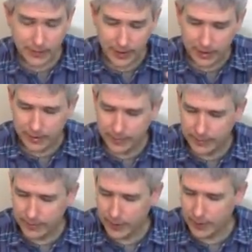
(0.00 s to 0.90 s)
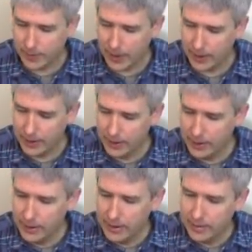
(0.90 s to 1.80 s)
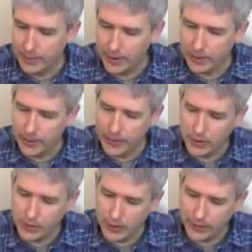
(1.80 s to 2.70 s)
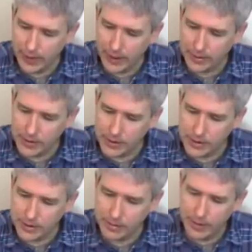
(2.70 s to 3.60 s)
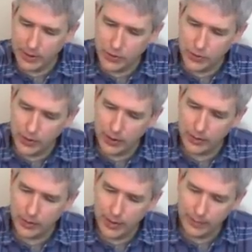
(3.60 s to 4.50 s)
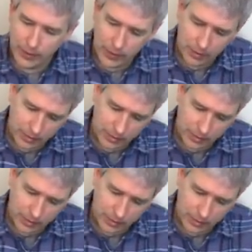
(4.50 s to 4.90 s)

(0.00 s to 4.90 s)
negative in your mind. But when you're doing that, just make sure whatever